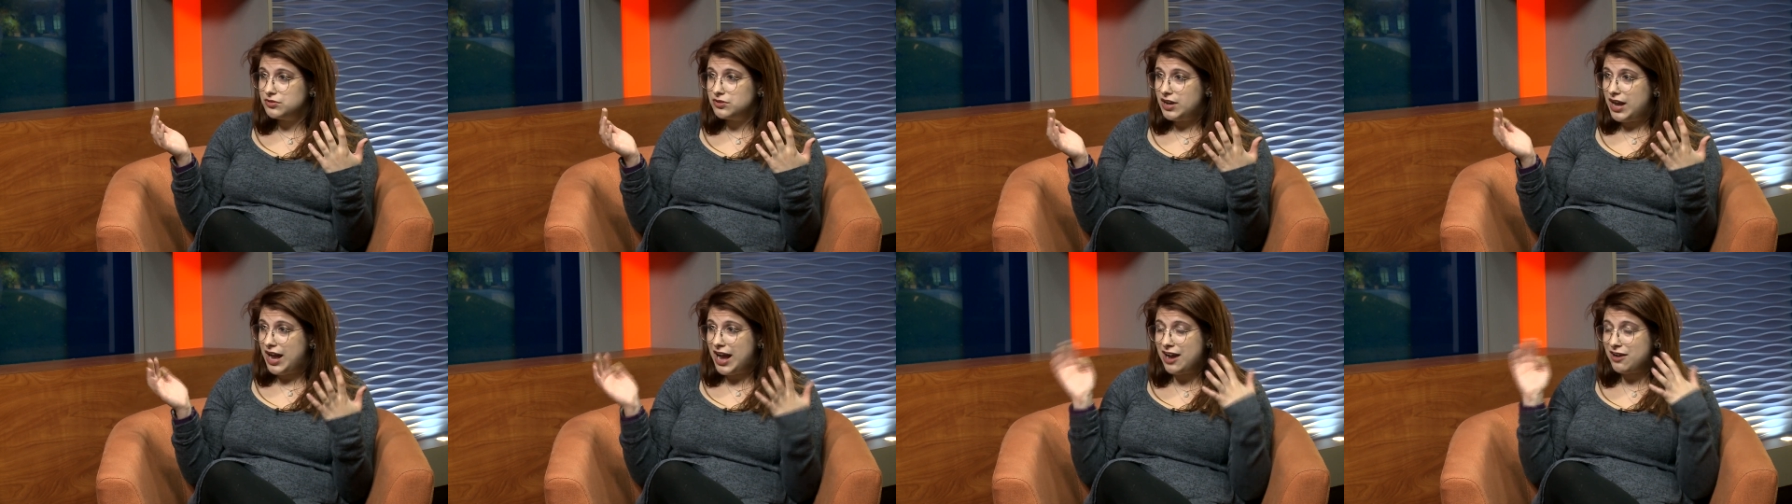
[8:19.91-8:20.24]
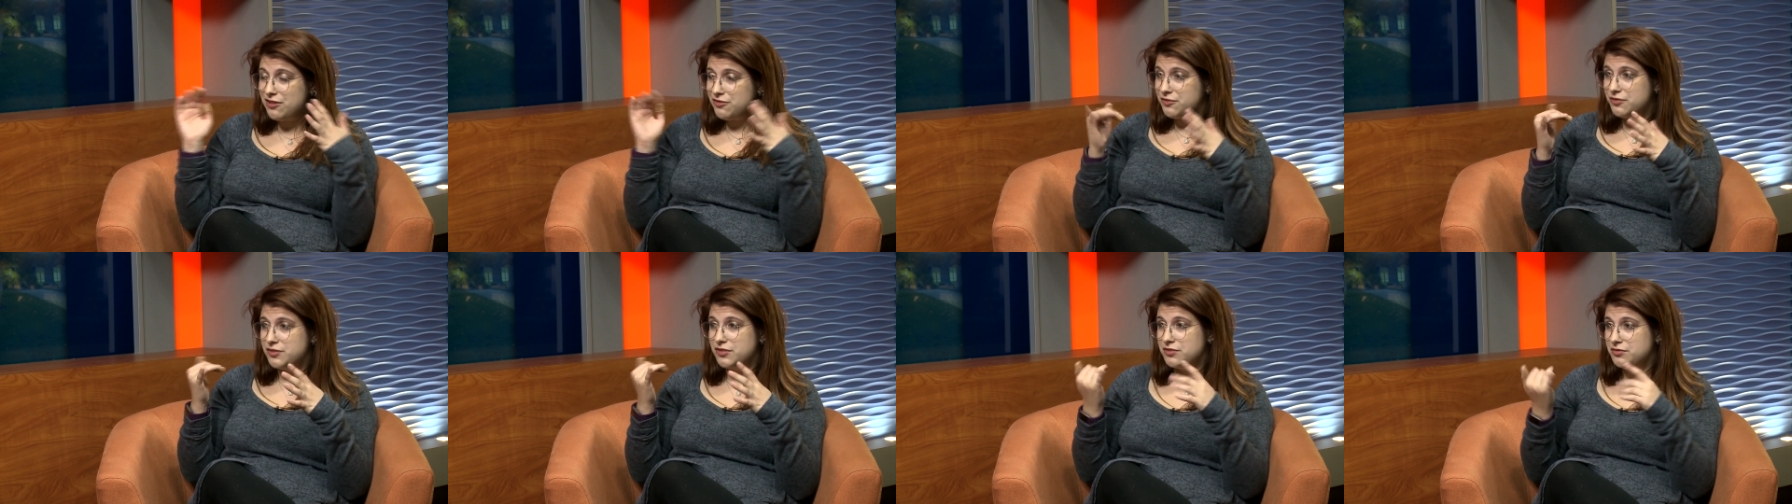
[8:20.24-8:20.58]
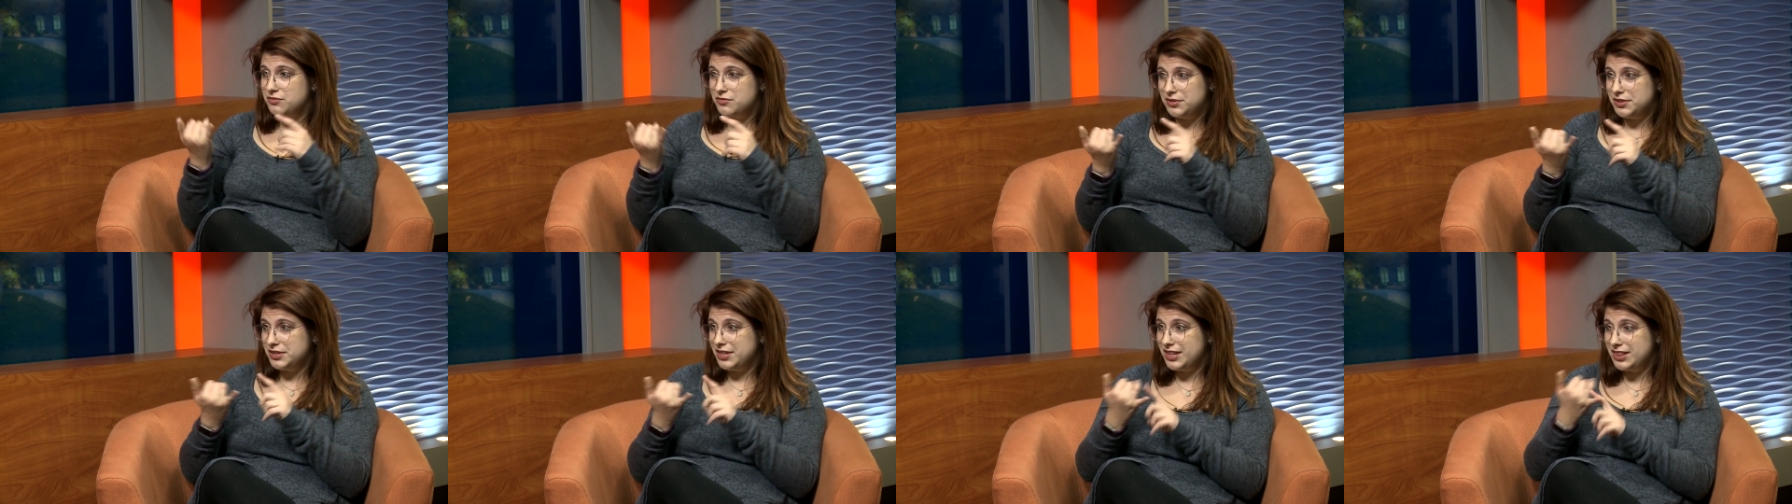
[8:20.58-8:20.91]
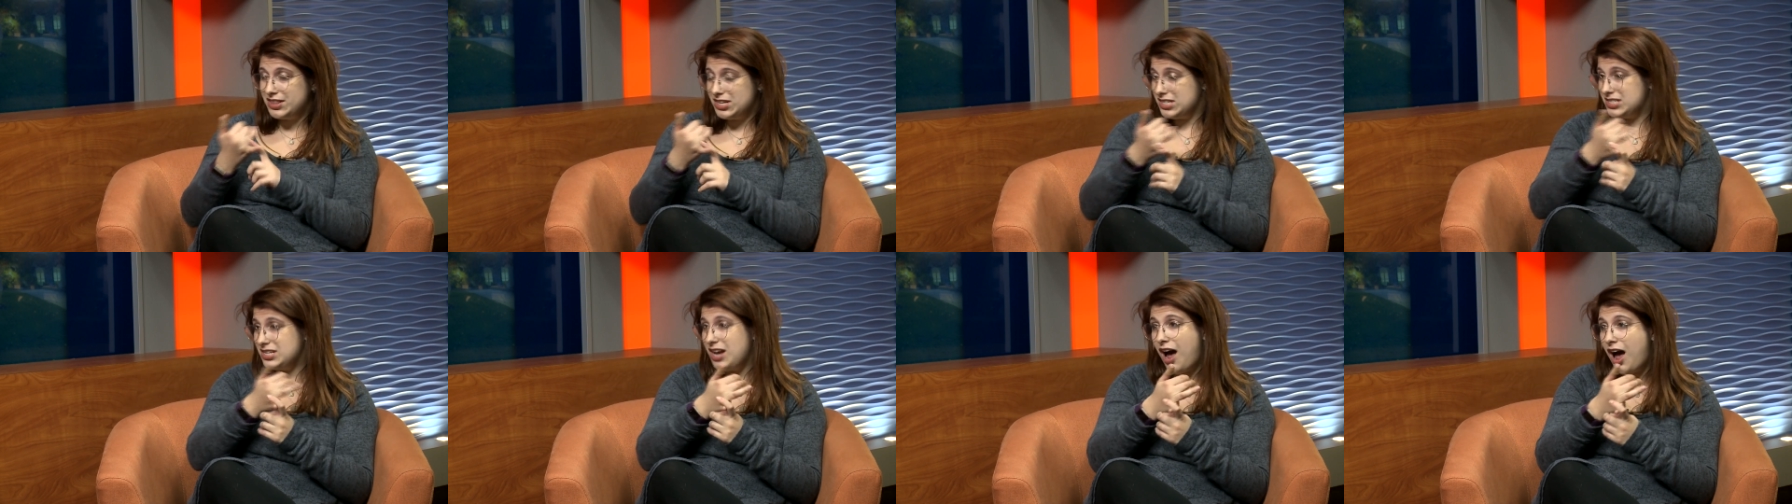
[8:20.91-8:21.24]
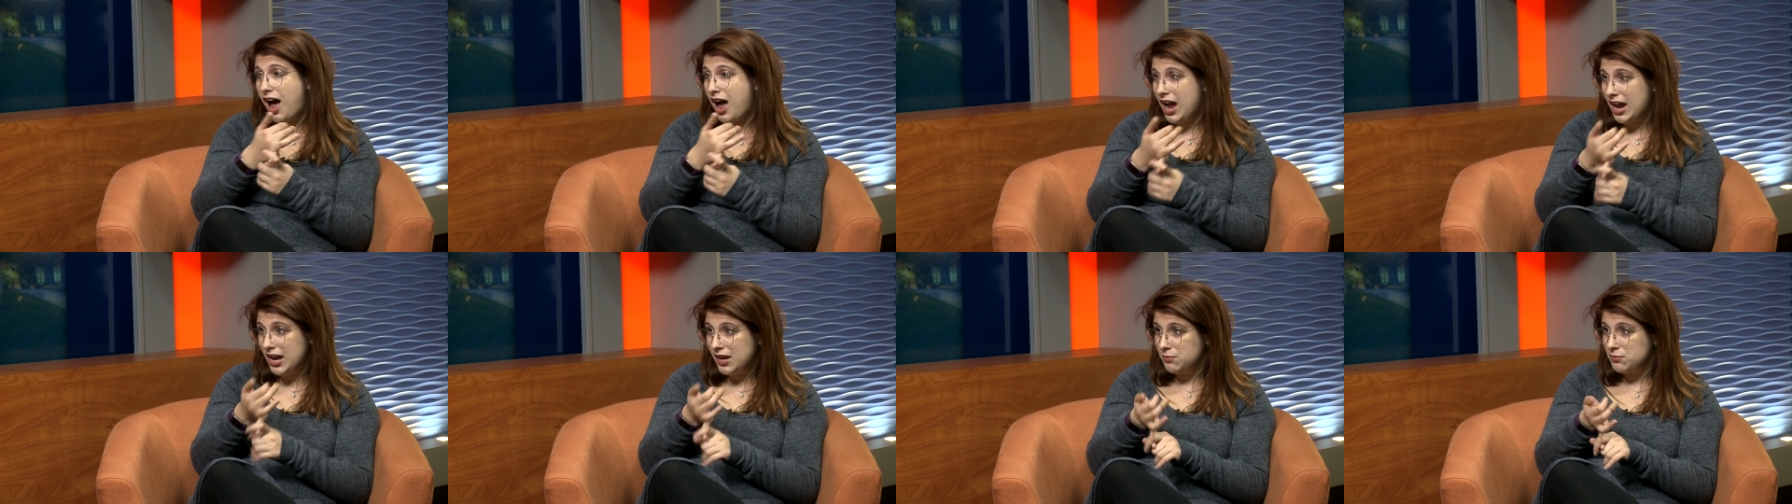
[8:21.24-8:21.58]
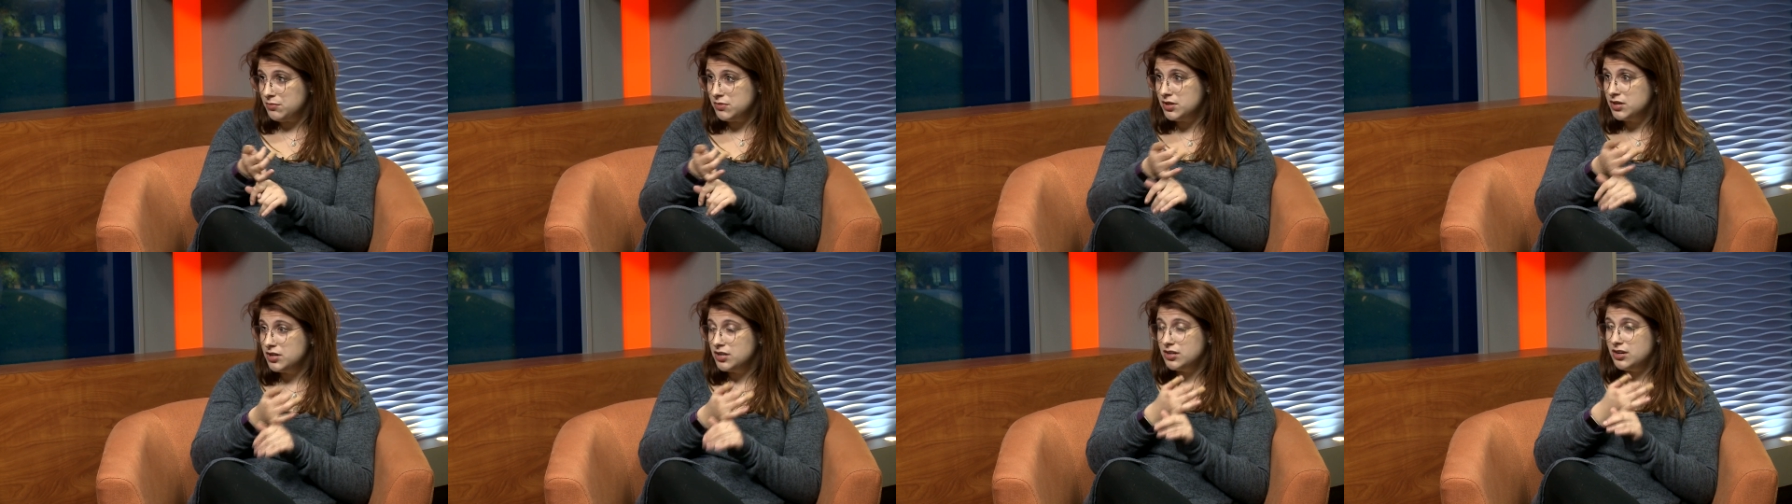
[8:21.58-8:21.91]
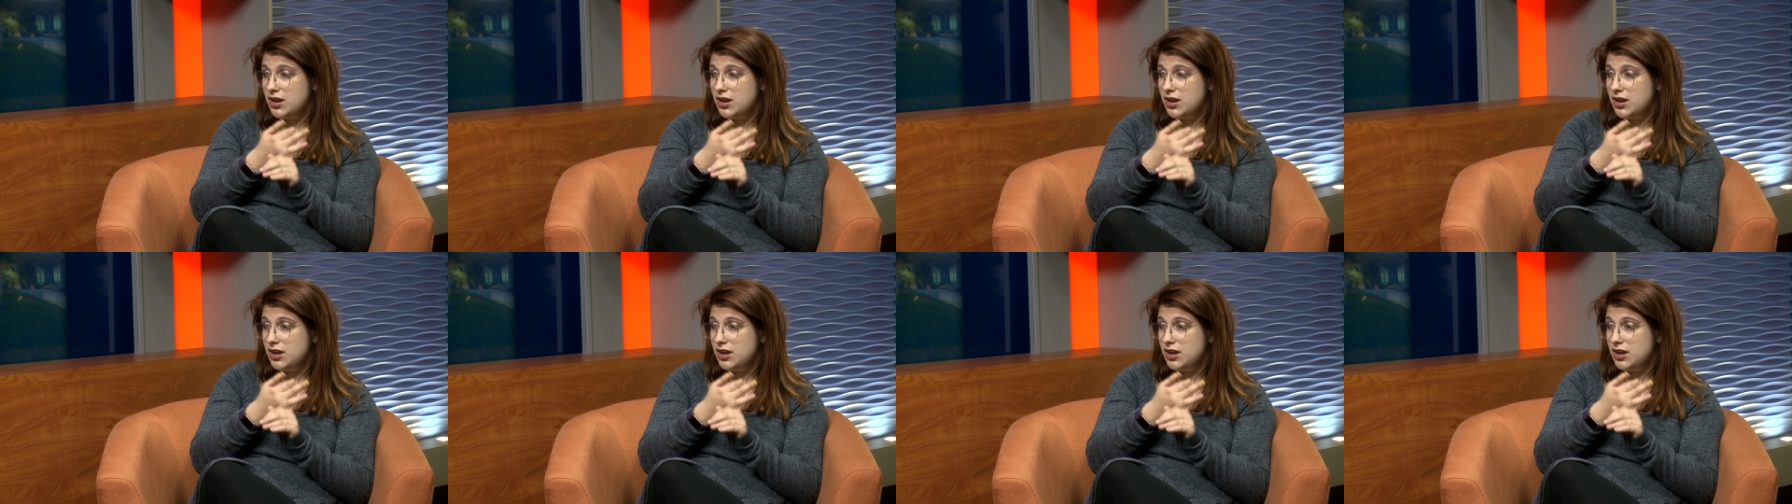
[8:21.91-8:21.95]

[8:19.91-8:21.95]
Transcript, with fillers: have really the time.